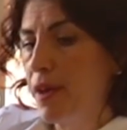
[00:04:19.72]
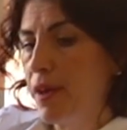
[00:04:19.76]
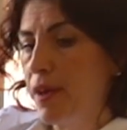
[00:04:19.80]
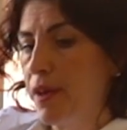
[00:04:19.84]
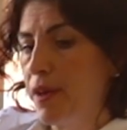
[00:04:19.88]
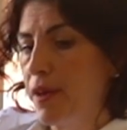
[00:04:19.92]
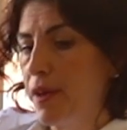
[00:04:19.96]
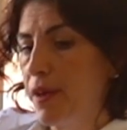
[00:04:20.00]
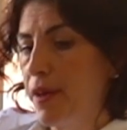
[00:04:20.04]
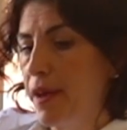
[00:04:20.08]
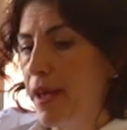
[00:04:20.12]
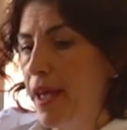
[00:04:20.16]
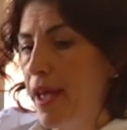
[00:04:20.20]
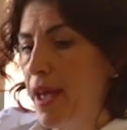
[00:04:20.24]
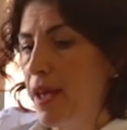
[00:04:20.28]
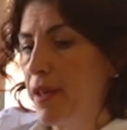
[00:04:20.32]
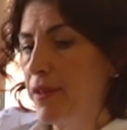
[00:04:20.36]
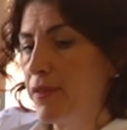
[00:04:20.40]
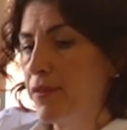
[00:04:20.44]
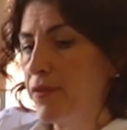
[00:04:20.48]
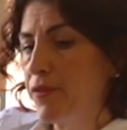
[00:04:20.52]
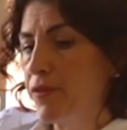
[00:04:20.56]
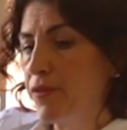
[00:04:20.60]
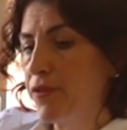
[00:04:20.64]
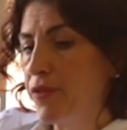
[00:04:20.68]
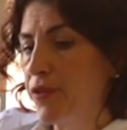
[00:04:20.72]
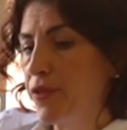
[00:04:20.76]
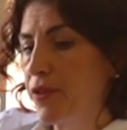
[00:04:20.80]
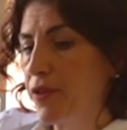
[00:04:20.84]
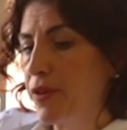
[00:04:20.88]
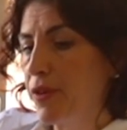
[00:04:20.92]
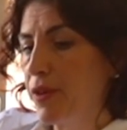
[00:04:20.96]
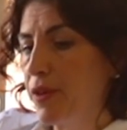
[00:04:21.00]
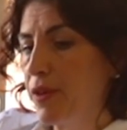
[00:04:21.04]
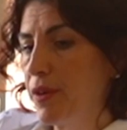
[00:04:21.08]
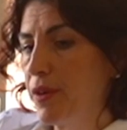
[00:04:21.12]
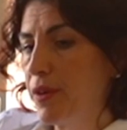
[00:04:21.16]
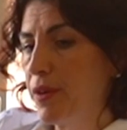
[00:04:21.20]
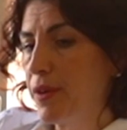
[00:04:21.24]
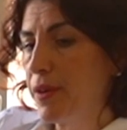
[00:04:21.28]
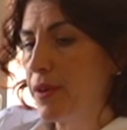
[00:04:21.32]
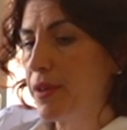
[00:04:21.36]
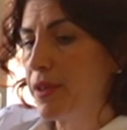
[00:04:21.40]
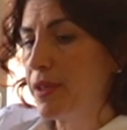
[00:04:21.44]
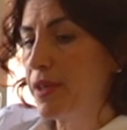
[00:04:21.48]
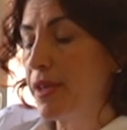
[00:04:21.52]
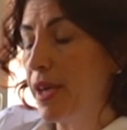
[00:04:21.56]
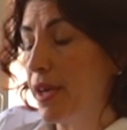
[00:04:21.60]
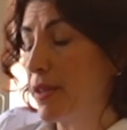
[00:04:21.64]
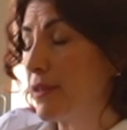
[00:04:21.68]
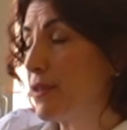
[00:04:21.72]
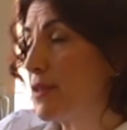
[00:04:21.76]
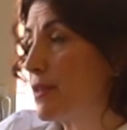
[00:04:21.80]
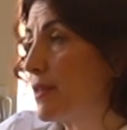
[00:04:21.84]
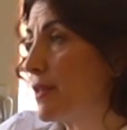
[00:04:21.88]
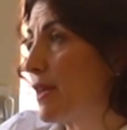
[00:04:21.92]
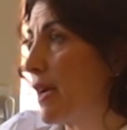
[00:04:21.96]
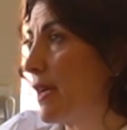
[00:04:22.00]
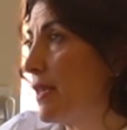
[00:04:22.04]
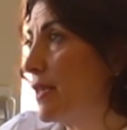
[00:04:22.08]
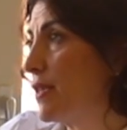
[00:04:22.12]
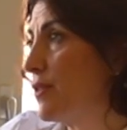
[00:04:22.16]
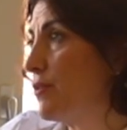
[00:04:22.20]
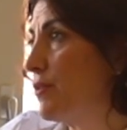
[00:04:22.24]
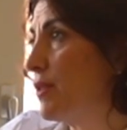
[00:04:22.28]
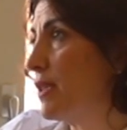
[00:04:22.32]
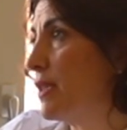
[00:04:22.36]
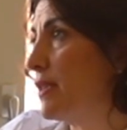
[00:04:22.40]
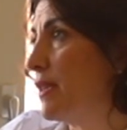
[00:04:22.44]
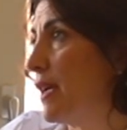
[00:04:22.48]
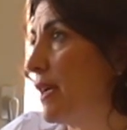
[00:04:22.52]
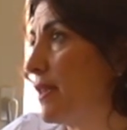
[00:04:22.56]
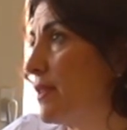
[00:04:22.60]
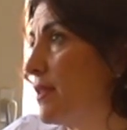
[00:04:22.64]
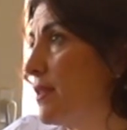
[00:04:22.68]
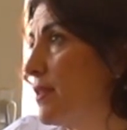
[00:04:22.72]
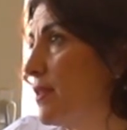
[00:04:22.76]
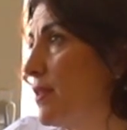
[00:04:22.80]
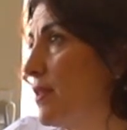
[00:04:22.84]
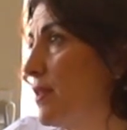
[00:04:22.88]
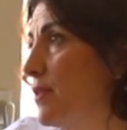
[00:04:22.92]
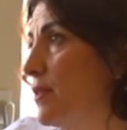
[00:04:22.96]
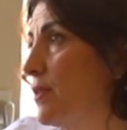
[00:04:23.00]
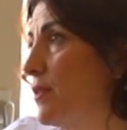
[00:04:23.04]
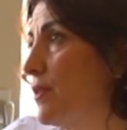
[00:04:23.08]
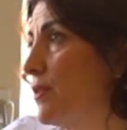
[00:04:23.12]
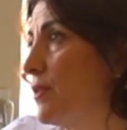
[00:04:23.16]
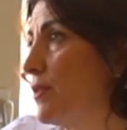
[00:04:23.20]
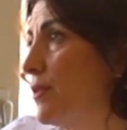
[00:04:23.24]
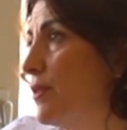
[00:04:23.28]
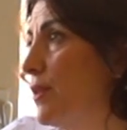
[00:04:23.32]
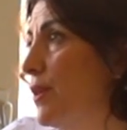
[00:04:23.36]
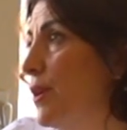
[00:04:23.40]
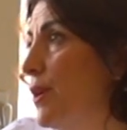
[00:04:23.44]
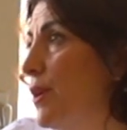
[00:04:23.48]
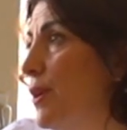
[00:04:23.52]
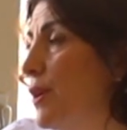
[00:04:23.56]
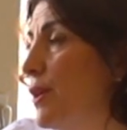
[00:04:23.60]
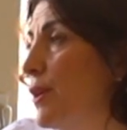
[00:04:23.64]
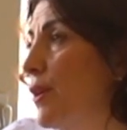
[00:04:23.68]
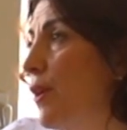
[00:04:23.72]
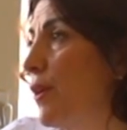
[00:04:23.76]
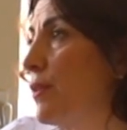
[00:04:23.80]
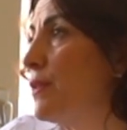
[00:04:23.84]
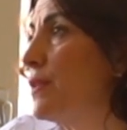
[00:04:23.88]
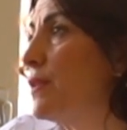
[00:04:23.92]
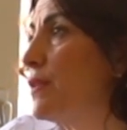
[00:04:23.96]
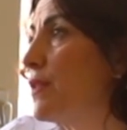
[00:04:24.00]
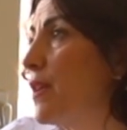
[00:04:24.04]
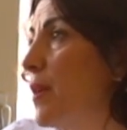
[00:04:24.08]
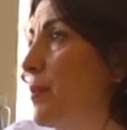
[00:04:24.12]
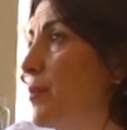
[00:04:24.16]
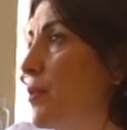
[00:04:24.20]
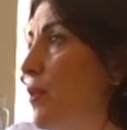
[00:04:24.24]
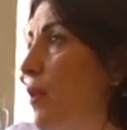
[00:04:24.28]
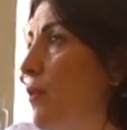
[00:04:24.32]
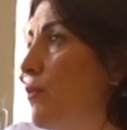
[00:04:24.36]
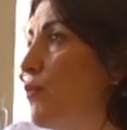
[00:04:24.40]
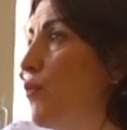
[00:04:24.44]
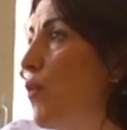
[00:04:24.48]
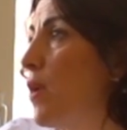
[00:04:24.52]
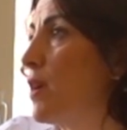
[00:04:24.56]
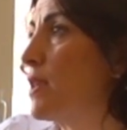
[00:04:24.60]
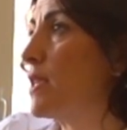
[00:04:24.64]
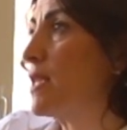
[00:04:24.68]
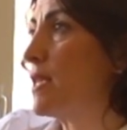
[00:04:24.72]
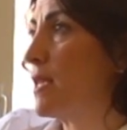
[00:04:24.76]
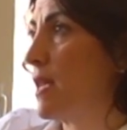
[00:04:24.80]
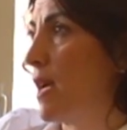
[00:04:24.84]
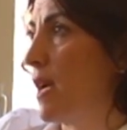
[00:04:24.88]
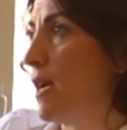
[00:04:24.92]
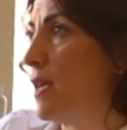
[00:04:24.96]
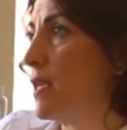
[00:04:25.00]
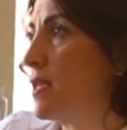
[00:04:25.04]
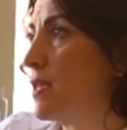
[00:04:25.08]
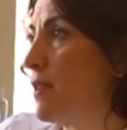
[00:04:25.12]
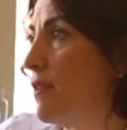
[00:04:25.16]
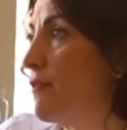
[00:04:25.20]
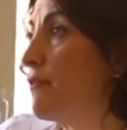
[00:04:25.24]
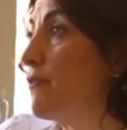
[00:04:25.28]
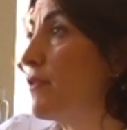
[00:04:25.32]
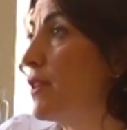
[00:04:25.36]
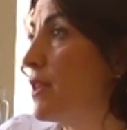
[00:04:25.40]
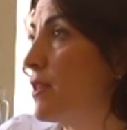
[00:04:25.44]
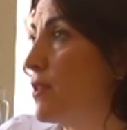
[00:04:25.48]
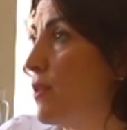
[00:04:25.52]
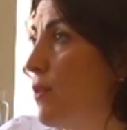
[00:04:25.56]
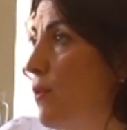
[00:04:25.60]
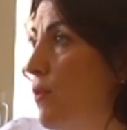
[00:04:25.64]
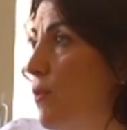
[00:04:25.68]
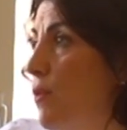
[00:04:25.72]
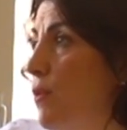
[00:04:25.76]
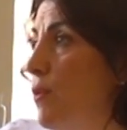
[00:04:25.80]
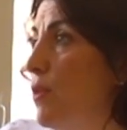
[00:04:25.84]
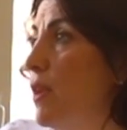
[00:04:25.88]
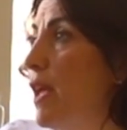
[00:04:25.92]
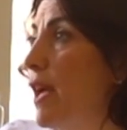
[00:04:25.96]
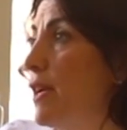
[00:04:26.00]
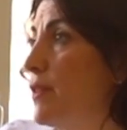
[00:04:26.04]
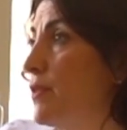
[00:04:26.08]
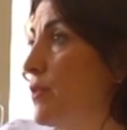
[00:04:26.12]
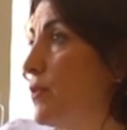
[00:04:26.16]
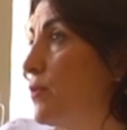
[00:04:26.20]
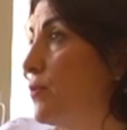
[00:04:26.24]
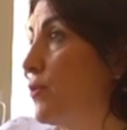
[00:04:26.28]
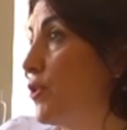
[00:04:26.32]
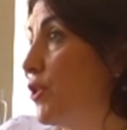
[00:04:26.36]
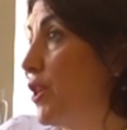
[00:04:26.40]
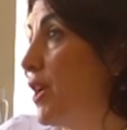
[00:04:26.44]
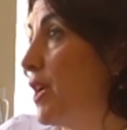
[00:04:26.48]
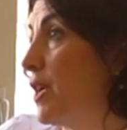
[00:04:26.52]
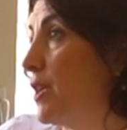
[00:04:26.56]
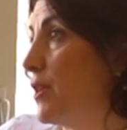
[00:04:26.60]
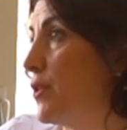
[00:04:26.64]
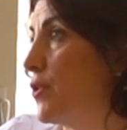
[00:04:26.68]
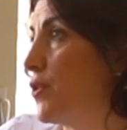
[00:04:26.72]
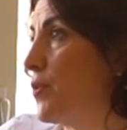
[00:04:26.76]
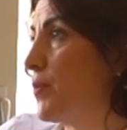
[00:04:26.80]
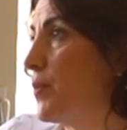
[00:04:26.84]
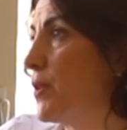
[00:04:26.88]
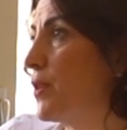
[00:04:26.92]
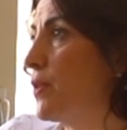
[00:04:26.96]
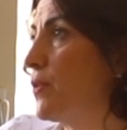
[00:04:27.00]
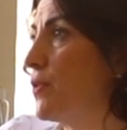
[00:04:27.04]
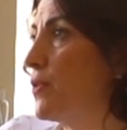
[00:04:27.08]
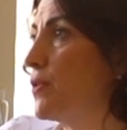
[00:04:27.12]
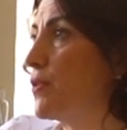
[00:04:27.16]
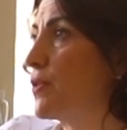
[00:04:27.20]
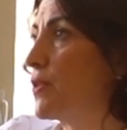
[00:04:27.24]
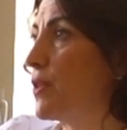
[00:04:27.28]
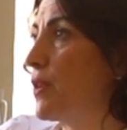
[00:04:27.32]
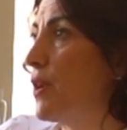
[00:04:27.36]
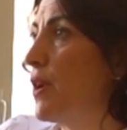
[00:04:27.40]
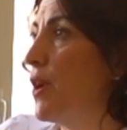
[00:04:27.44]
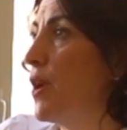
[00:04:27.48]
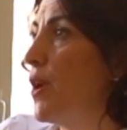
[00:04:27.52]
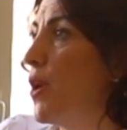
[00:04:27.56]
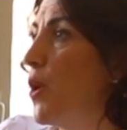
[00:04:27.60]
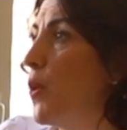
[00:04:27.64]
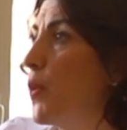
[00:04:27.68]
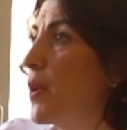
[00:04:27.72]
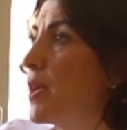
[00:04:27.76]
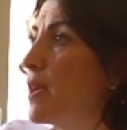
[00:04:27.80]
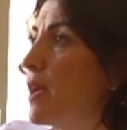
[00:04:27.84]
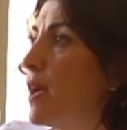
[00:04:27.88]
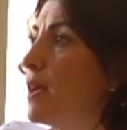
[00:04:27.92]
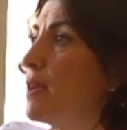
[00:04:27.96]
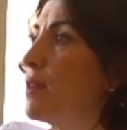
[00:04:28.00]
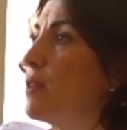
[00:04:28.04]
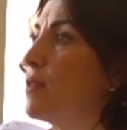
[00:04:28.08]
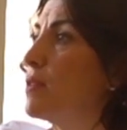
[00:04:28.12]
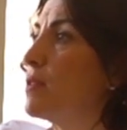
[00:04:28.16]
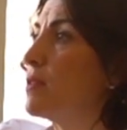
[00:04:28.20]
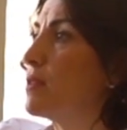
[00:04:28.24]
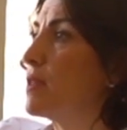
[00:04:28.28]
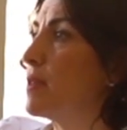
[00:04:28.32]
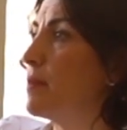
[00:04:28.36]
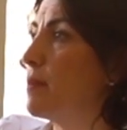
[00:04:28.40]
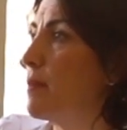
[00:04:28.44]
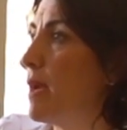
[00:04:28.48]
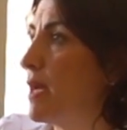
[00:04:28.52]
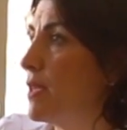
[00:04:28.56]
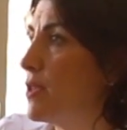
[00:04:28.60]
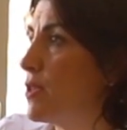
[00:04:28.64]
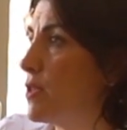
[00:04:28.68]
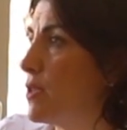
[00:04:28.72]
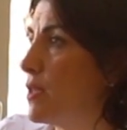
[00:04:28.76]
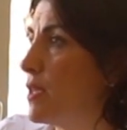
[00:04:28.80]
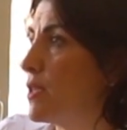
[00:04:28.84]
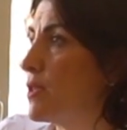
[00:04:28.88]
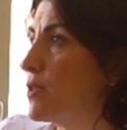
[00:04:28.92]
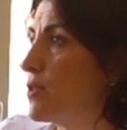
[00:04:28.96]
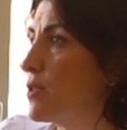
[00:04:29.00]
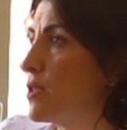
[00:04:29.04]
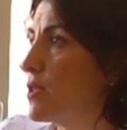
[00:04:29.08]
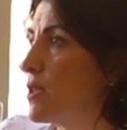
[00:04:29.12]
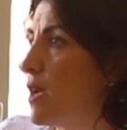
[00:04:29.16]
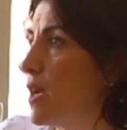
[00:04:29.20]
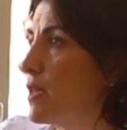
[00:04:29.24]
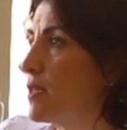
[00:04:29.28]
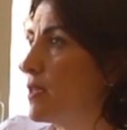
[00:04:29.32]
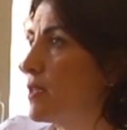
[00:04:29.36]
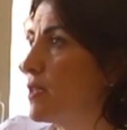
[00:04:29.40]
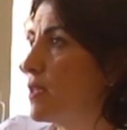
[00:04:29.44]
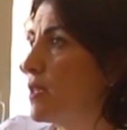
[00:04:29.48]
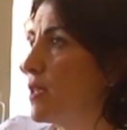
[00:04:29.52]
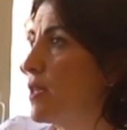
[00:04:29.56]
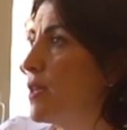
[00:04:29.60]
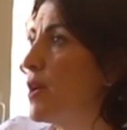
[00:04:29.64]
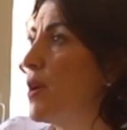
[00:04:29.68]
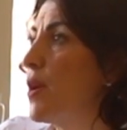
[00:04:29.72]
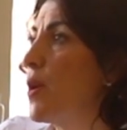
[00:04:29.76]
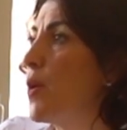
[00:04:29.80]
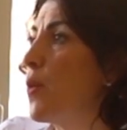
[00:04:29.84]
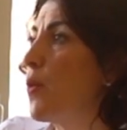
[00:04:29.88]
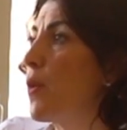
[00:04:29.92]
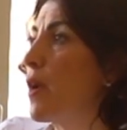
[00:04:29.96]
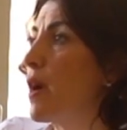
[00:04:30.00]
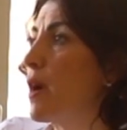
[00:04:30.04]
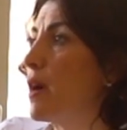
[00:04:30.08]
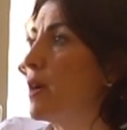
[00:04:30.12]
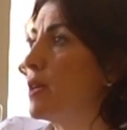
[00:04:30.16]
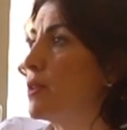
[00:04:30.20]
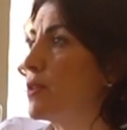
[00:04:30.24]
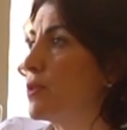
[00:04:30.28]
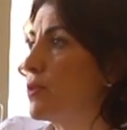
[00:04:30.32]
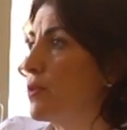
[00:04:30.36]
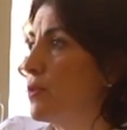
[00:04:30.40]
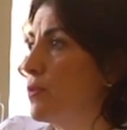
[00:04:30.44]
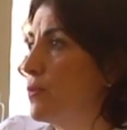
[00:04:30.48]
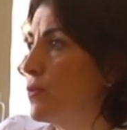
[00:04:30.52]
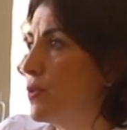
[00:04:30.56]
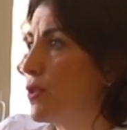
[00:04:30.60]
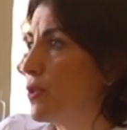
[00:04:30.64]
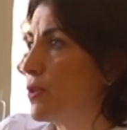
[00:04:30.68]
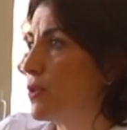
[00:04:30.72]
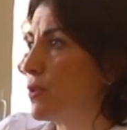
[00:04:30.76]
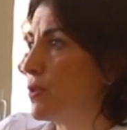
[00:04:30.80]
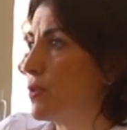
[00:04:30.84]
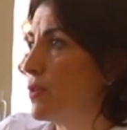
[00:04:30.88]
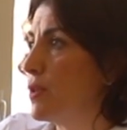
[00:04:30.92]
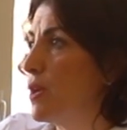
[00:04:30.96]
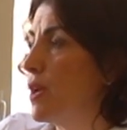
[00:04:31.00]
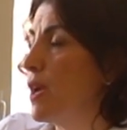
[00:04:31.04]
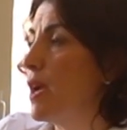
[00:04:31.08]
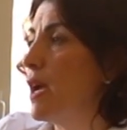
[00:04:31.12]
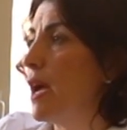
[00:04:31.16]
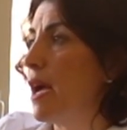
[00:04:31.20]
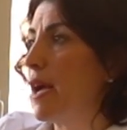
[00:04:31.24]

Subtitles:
Yes, I agree that the concept of one size fit all has to change, because we cannot imagine a society where a solution